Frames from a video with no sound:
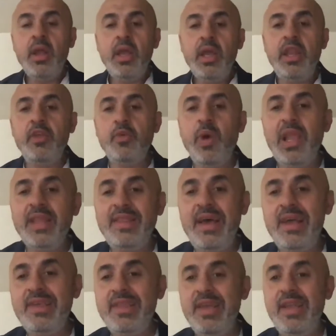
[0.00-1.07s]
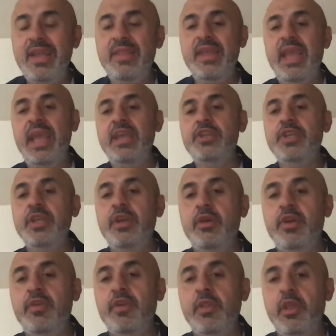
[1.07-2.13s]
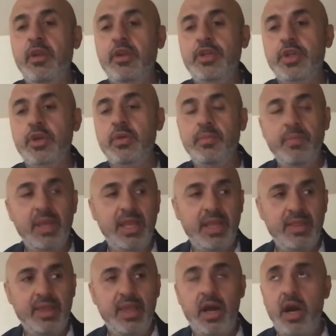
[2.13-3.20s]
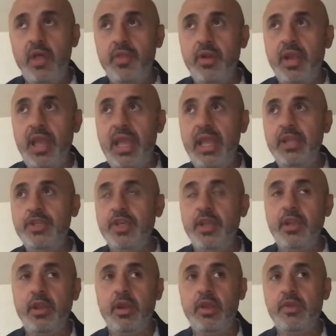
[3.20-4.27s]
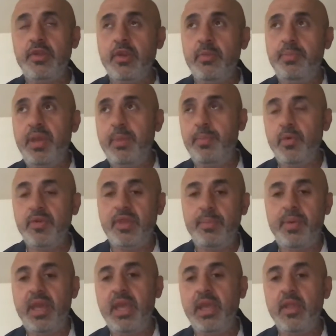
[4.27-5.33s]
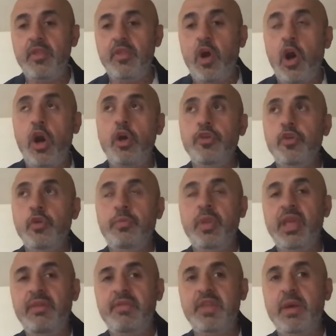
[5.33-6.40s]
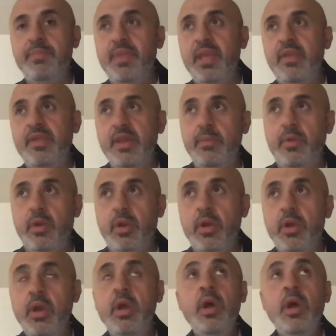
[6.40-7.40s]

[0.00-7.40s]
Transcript: It is well attested in the ancient Near Eastern literature, meaning the other ancient Near Eastern peoples, the pagans, also believe something similar.